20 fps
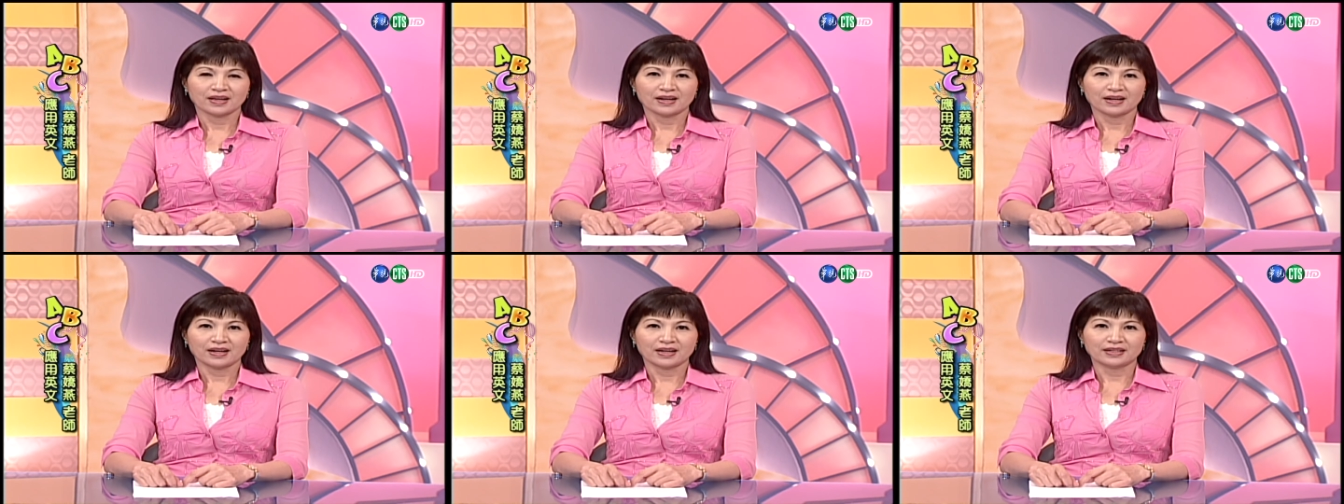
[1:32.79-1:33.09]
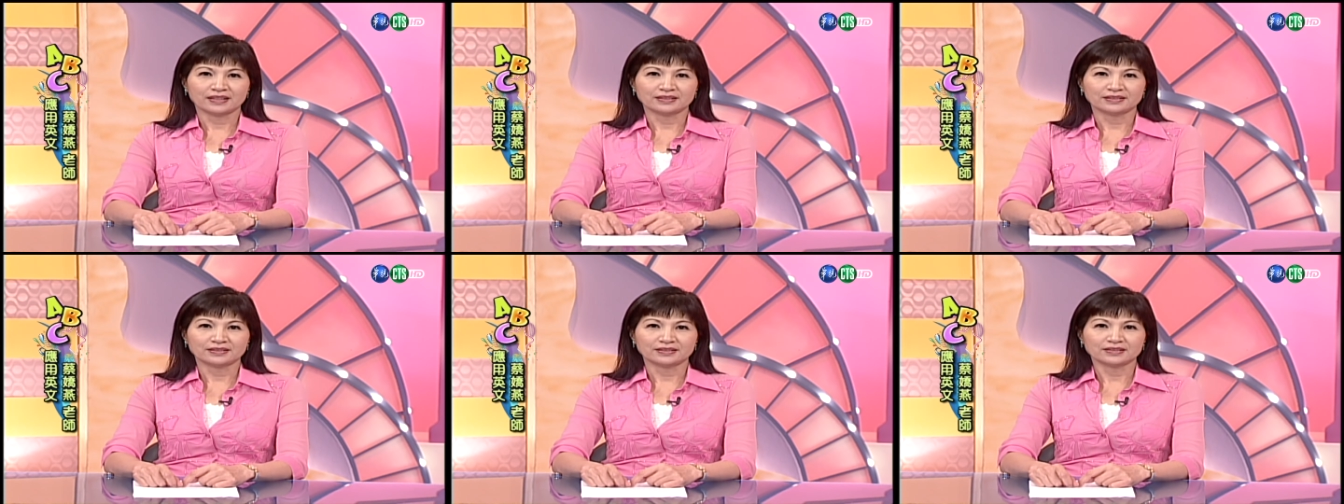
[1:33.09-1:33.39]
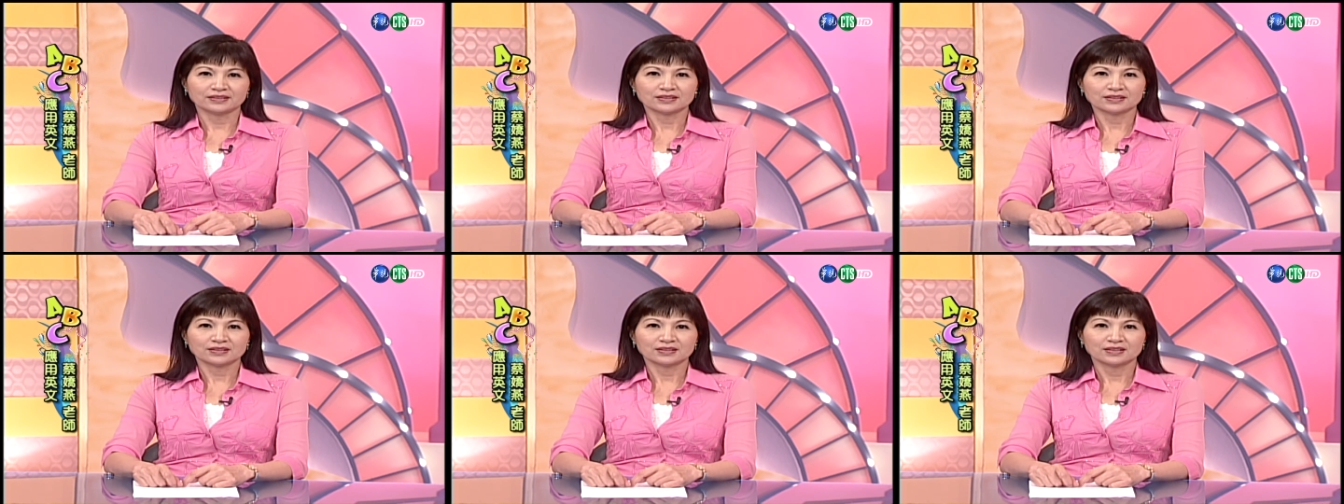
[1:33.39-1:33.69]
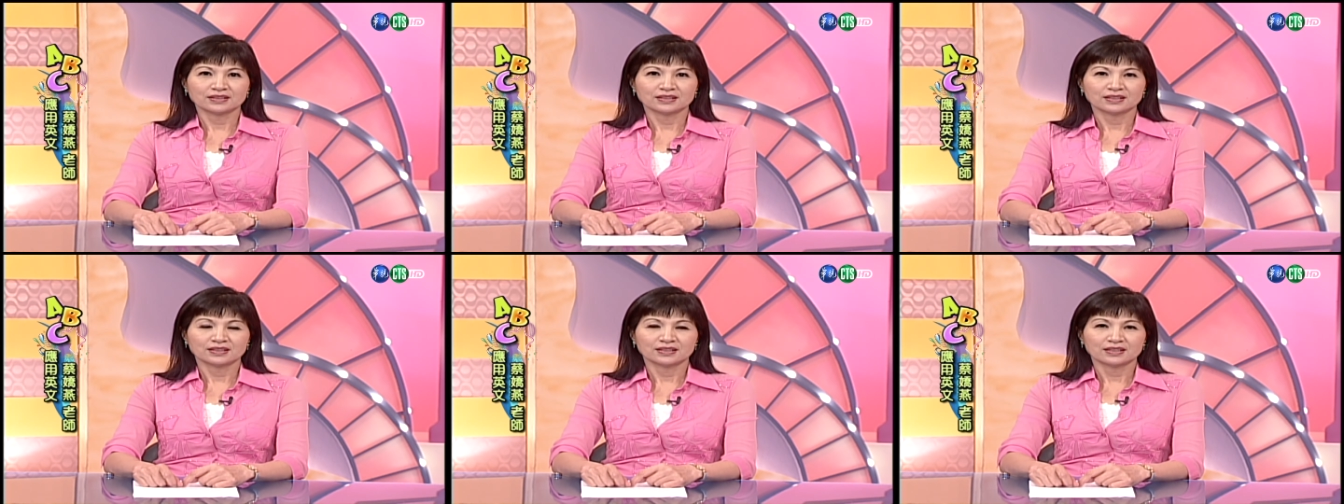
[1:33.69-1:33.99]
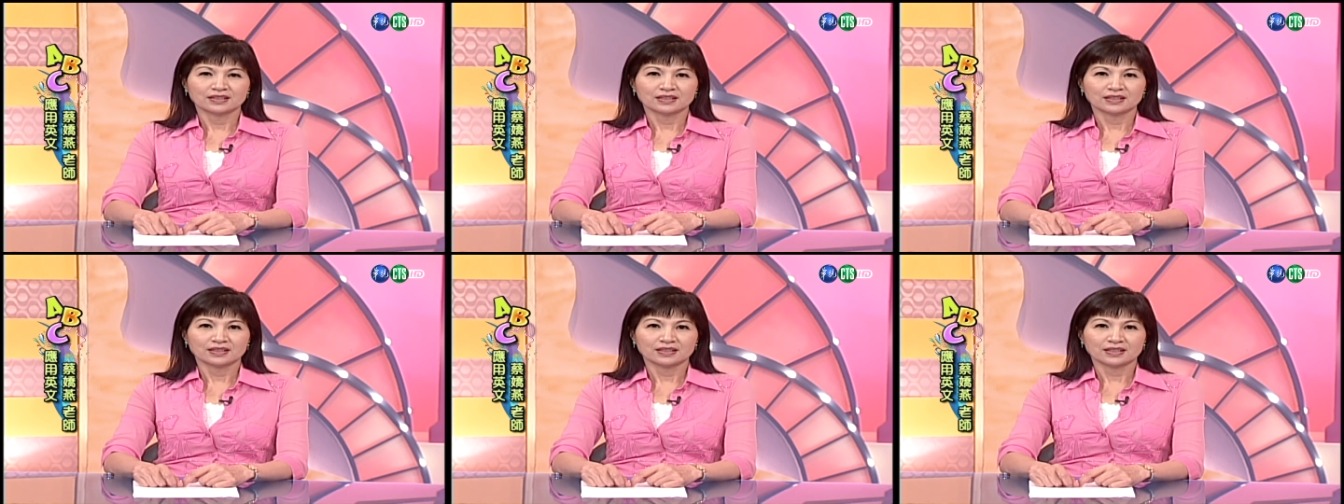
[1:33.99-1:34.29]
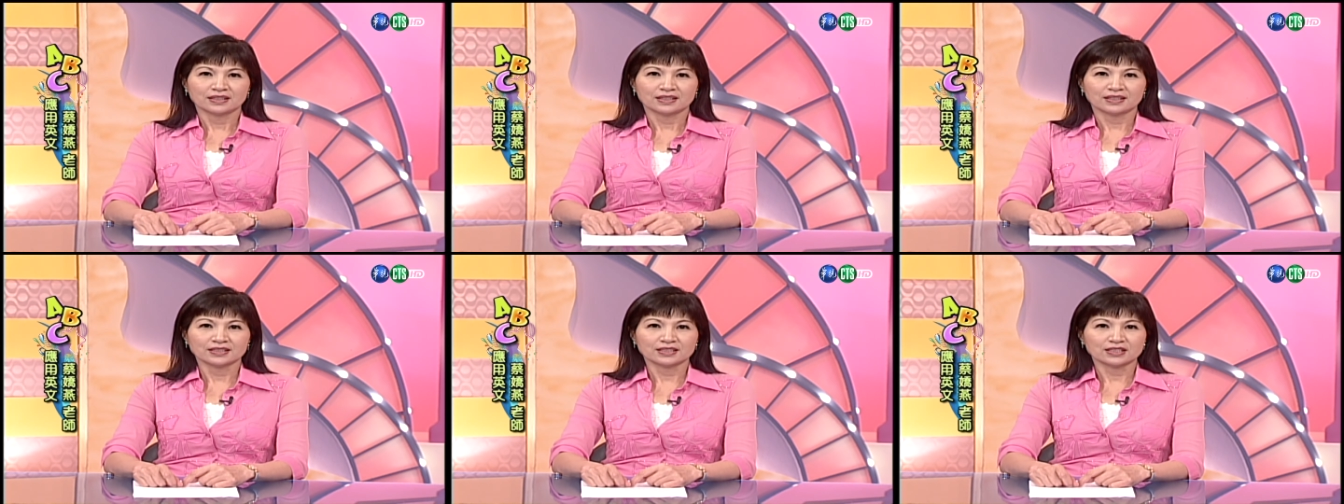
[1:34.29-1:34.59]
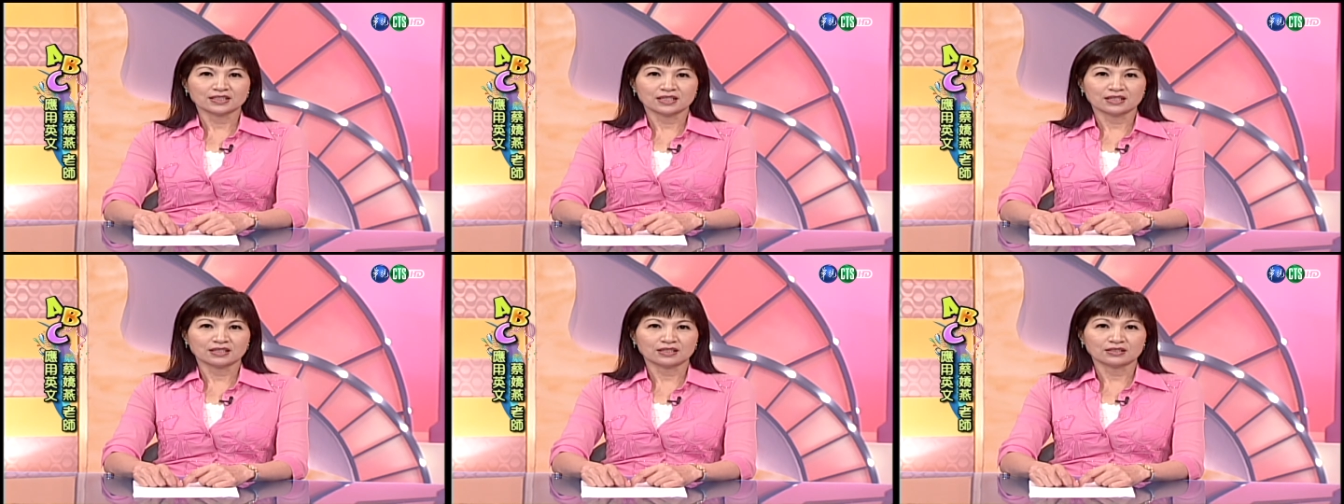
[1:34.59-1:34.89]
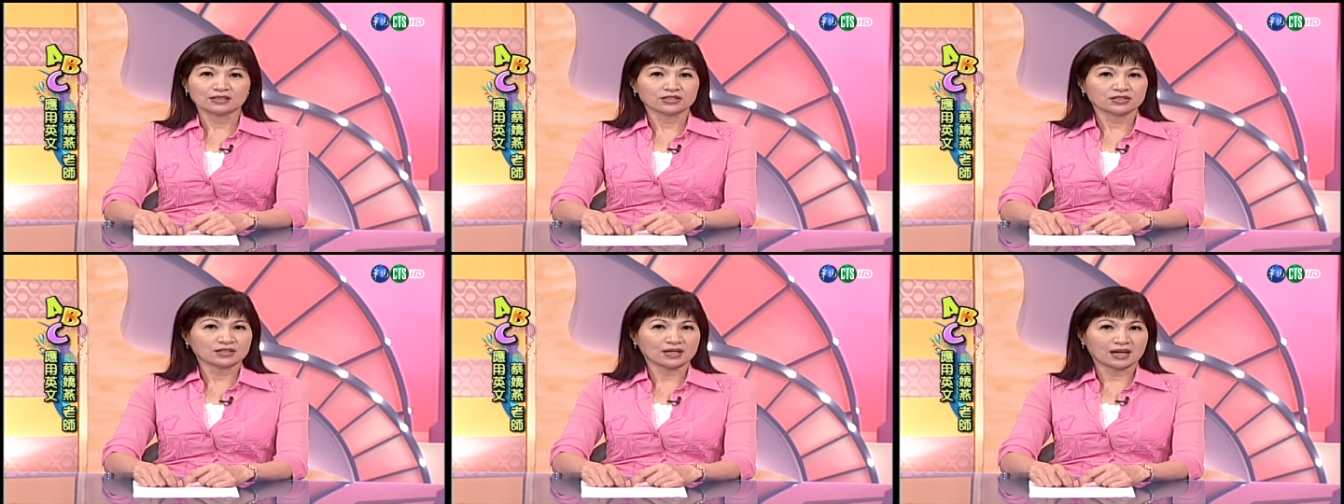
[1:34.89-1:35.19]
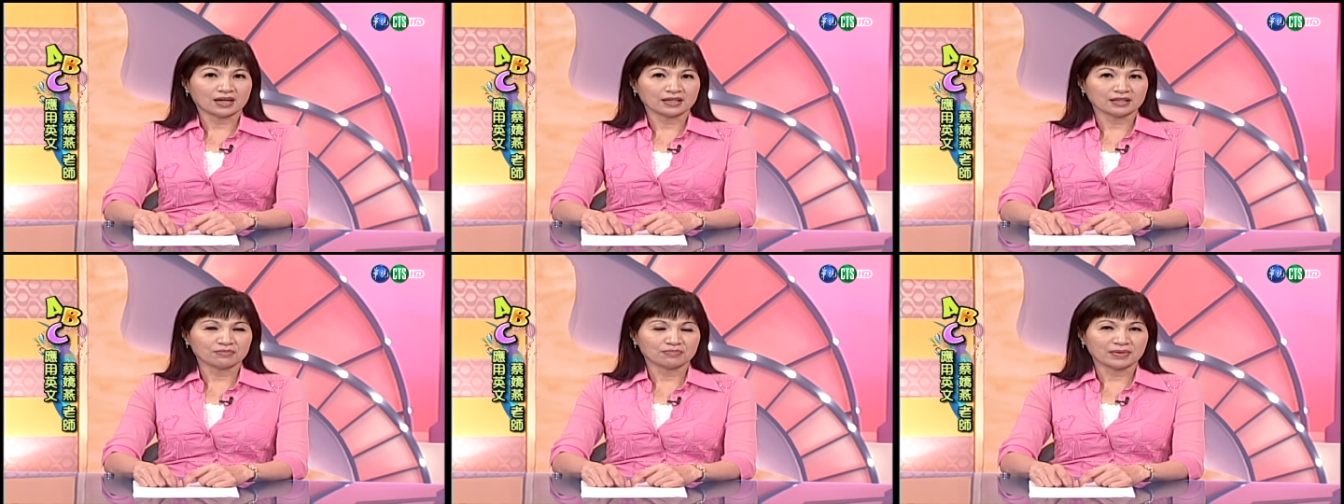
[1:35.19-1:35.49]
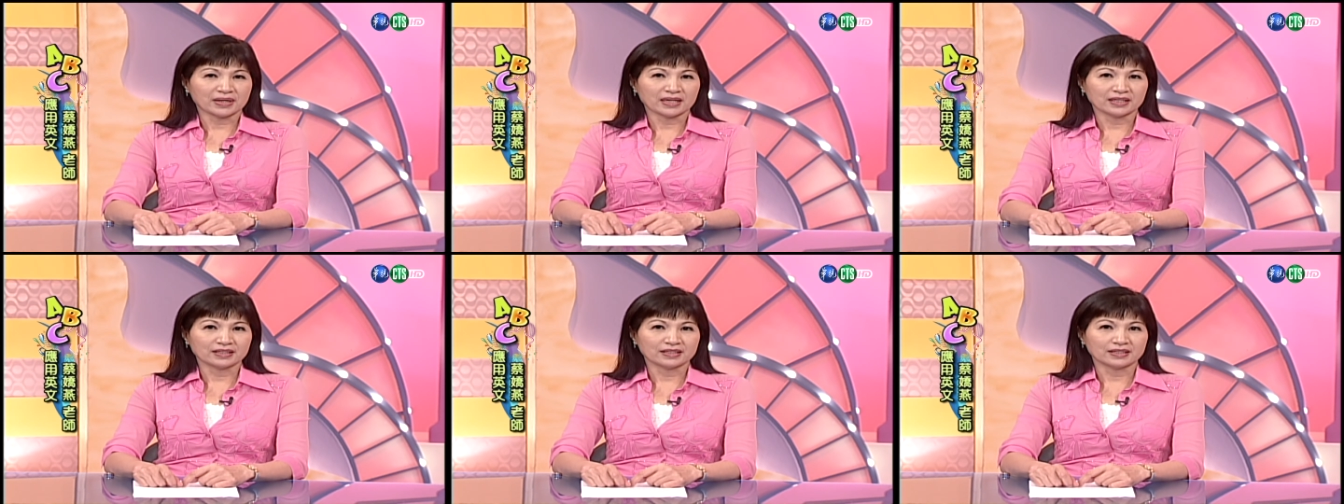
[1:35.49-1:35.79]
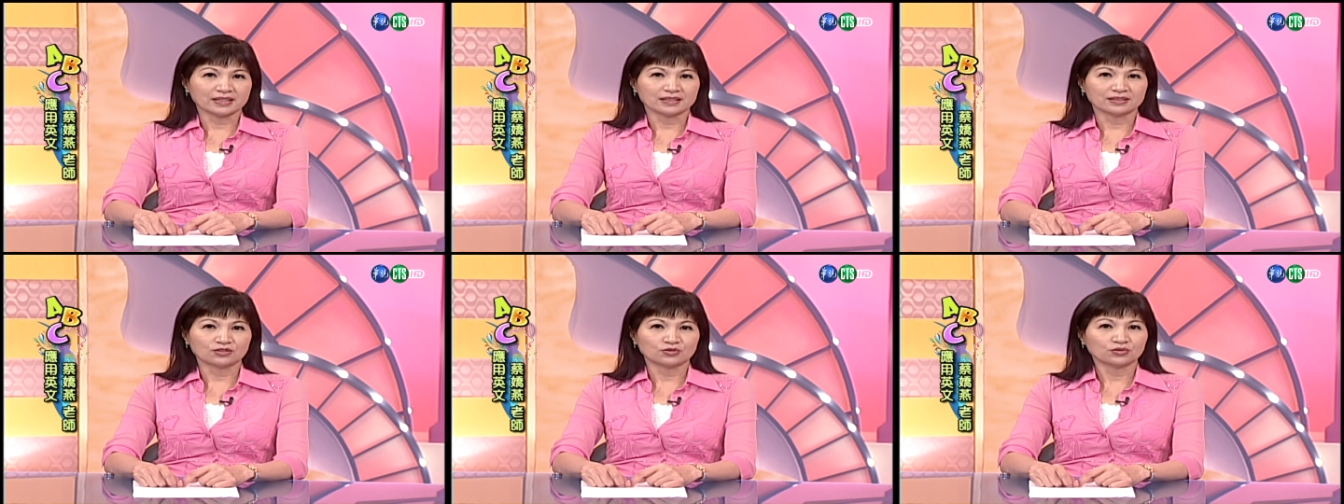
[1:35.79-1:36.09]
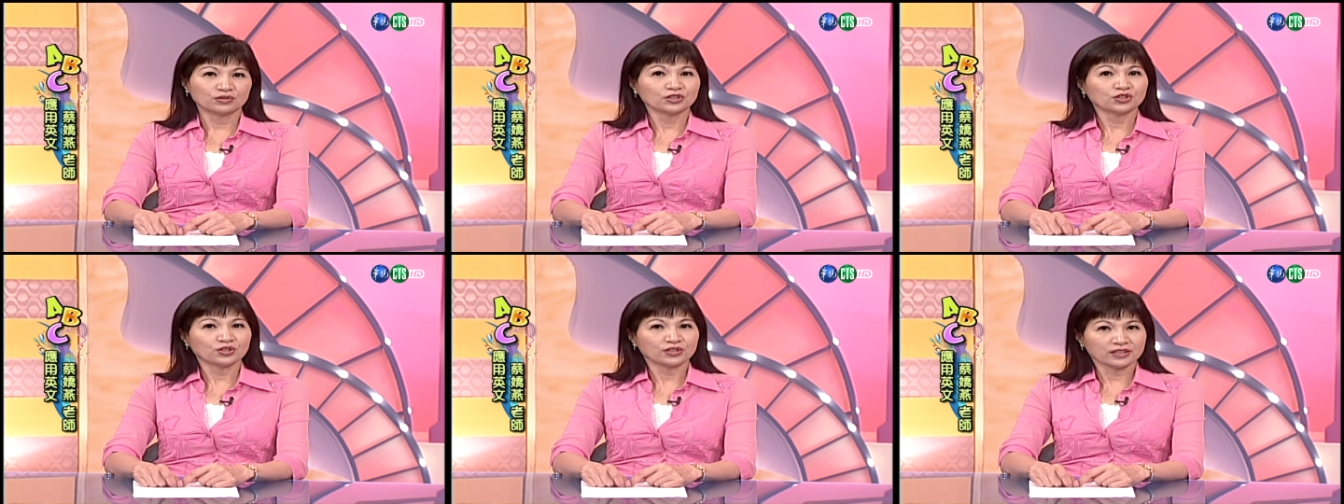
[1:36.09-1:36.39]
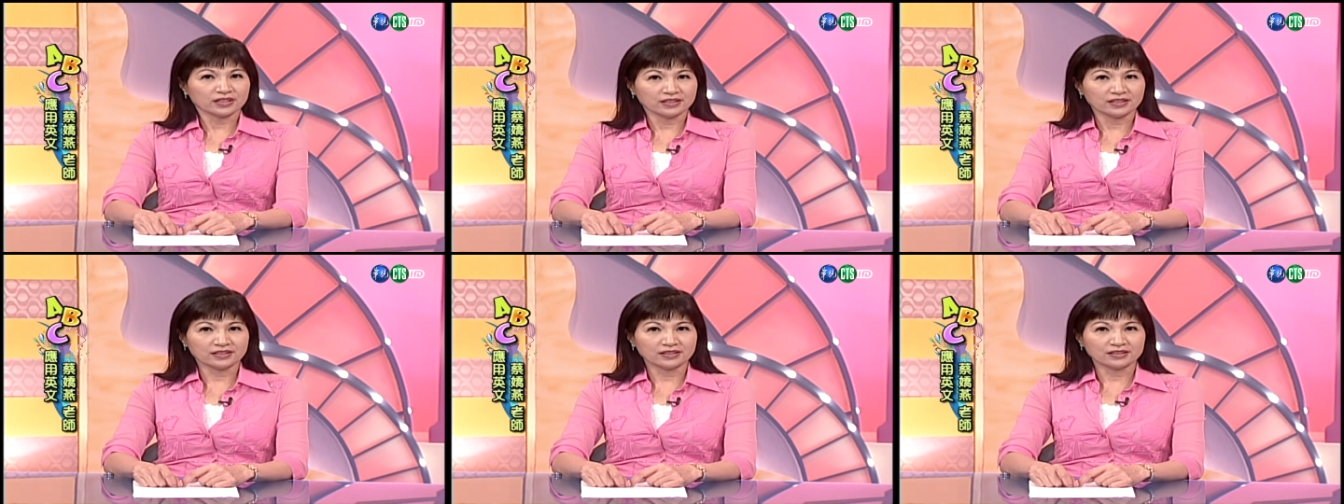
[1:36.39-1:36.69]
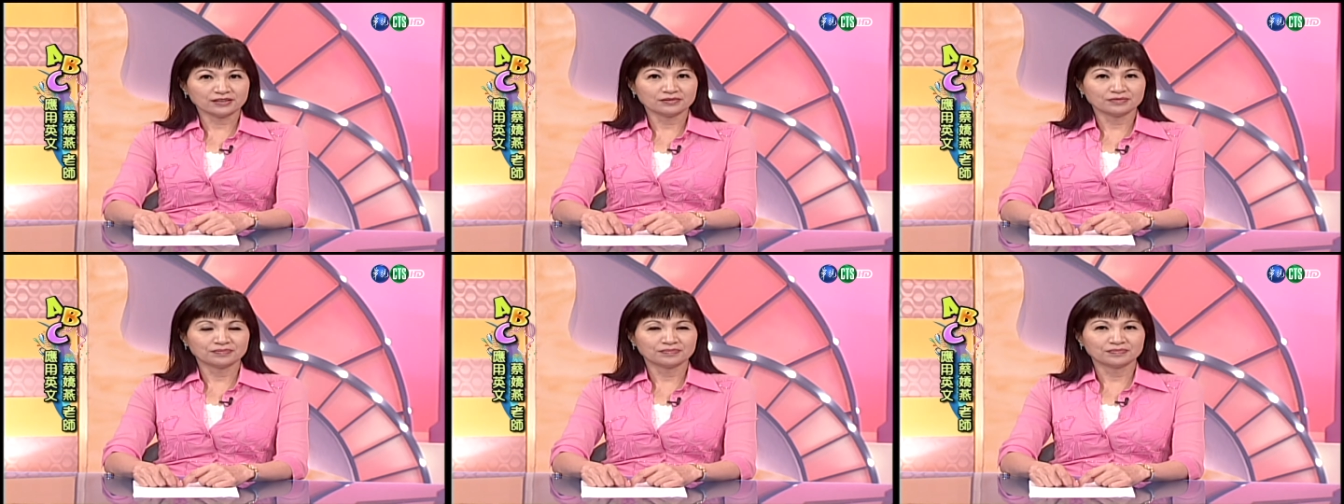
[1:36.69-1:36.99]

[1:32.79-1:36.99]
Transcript: And uh, it's uh, started by the Richard Gere